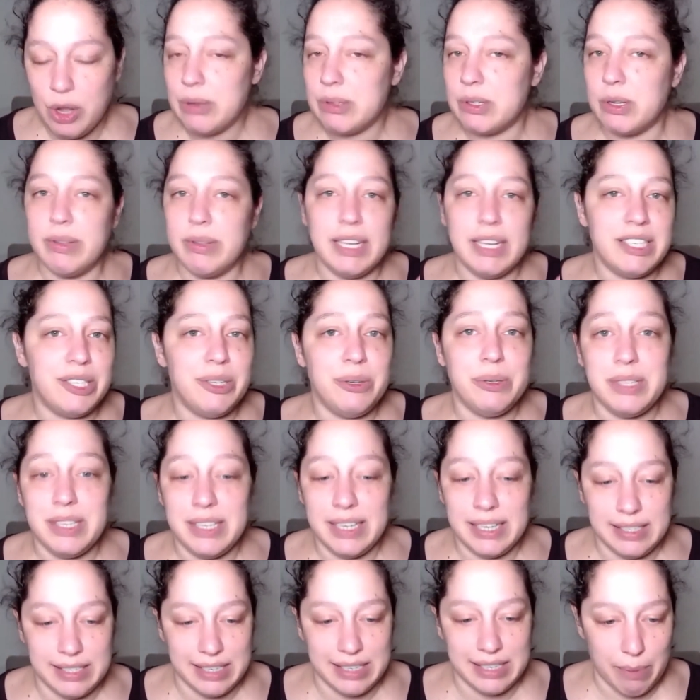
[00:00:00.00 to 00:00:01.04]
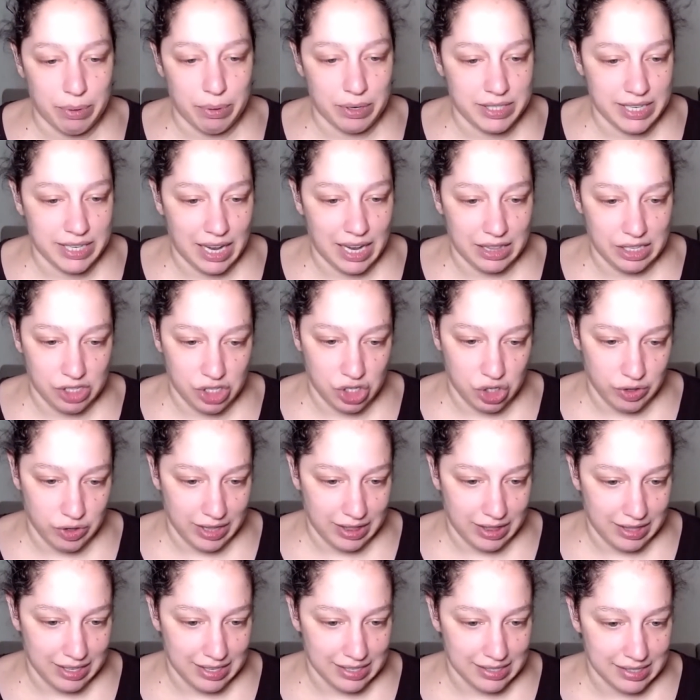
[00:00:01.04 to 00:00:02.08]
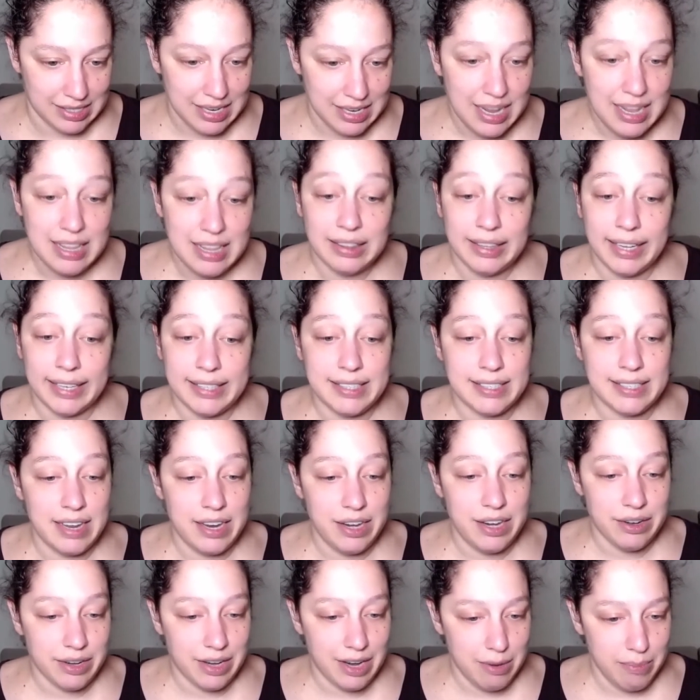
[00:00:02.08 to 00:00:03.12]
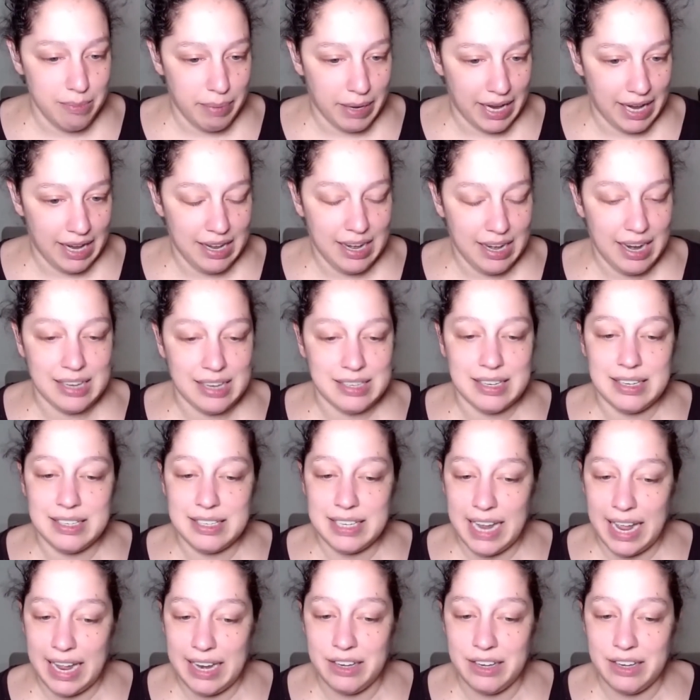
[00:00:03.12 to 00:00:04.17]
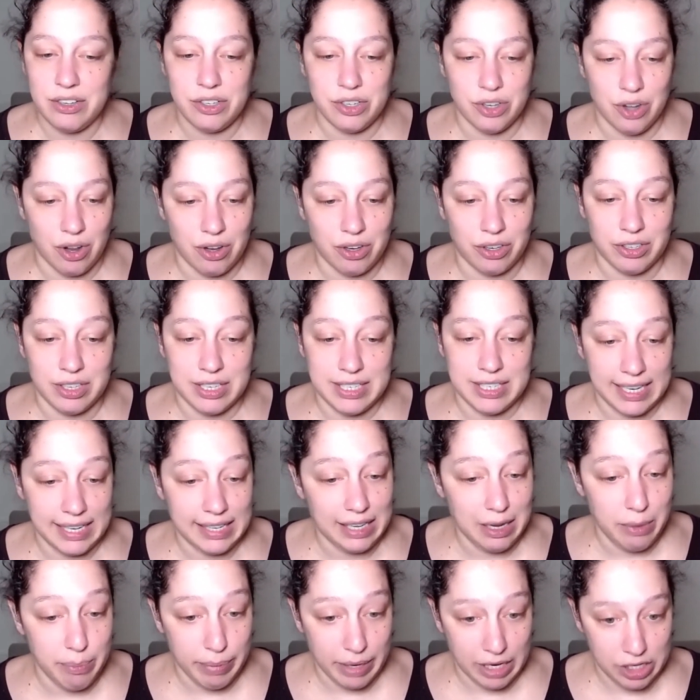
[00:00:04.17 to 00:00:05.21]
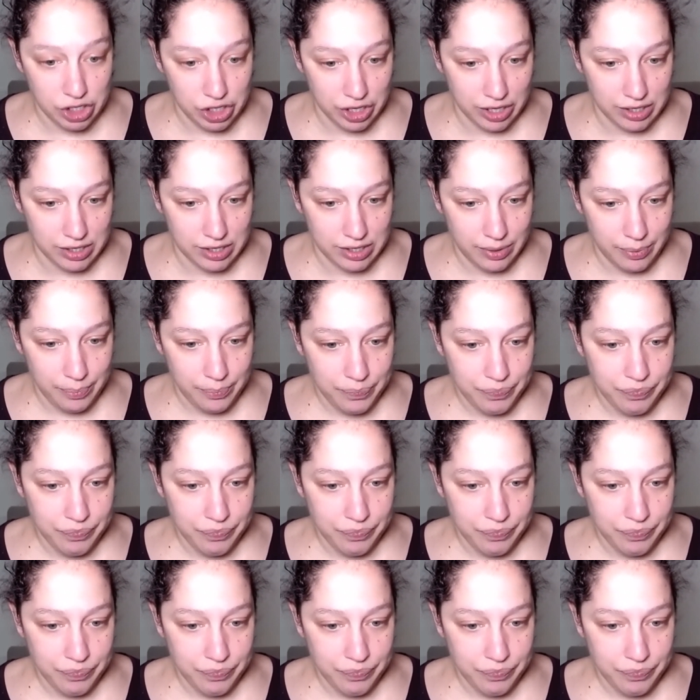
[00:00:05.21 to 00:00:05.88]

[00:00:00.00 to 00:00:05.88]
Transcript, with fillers: So let's use an example to illustrate this. Let's say your campaign has a ten dollars daily budget.